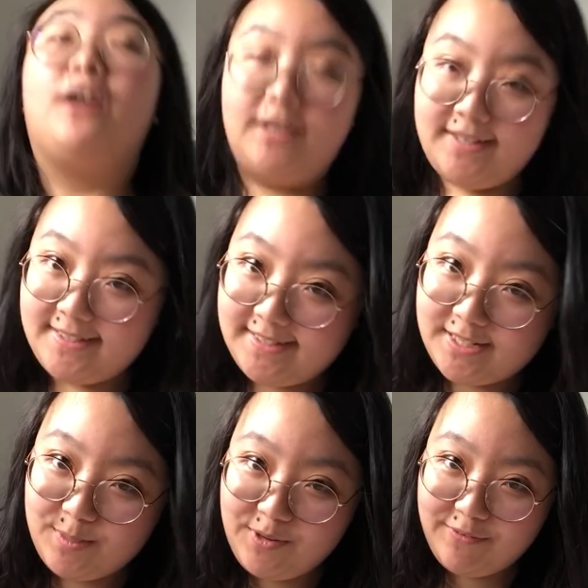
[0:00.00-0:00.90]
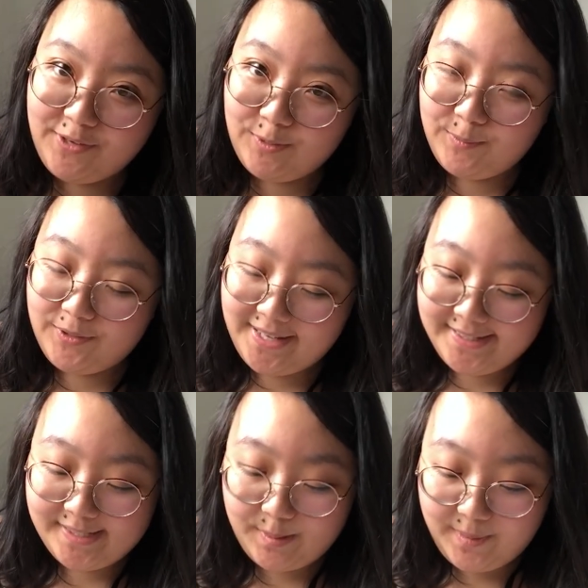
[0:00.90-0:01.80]
is this going to be available
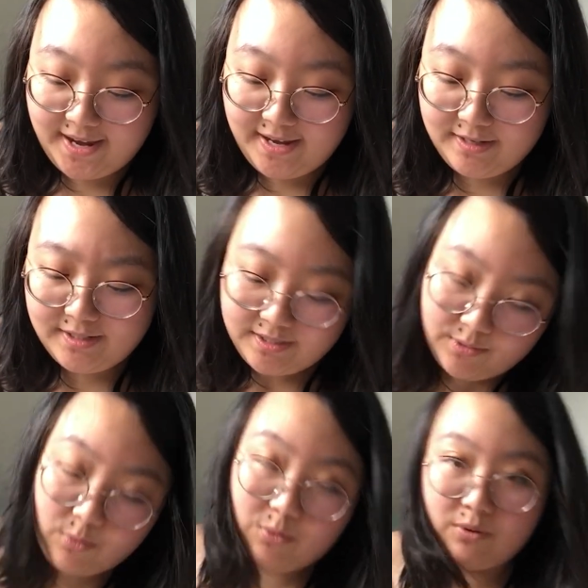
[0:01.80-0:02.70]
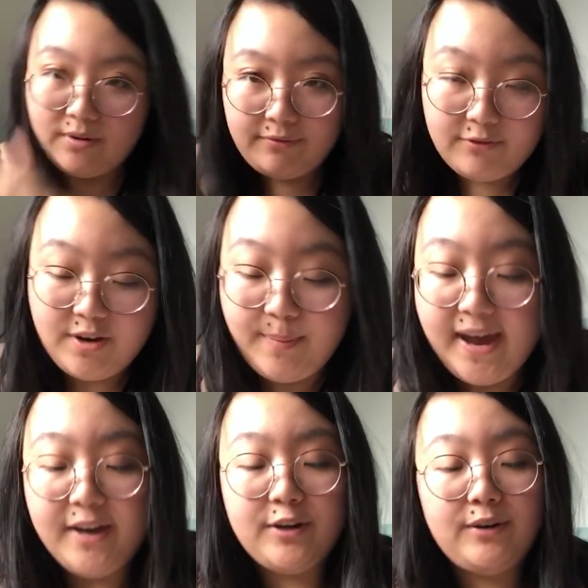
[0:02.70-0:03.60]
as a paid or free
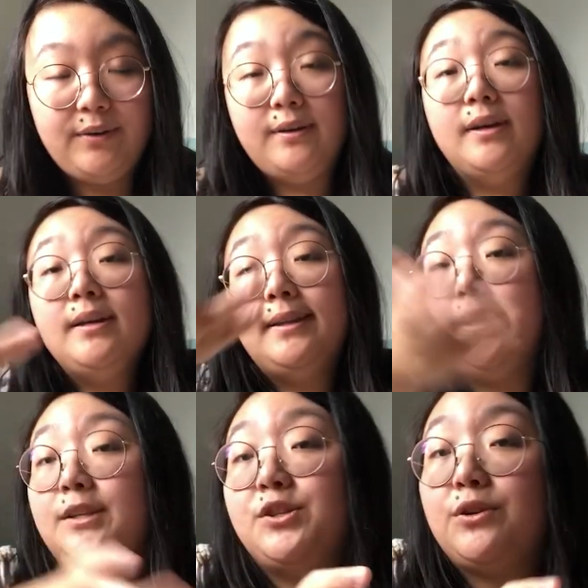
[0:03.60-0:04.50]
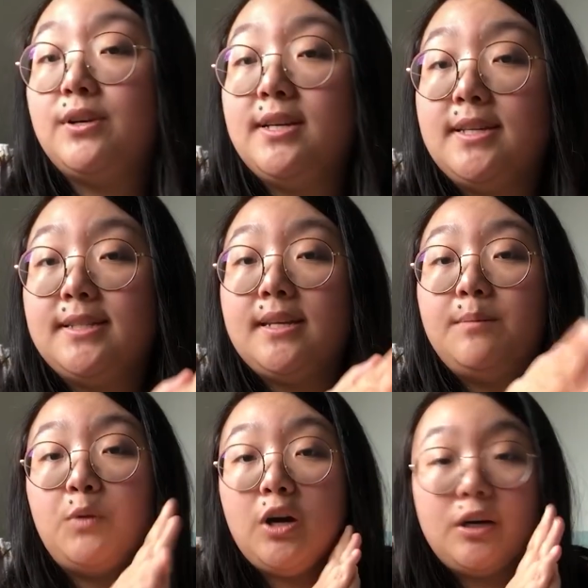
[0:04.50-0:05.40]
pattern? Answer is,
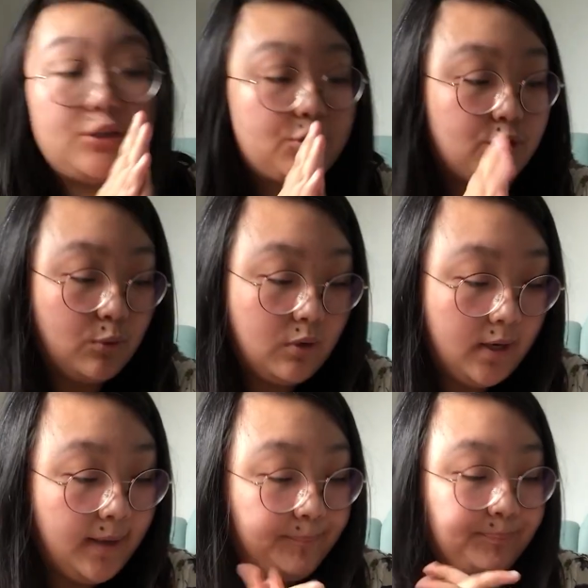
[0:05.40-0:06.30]
not sure.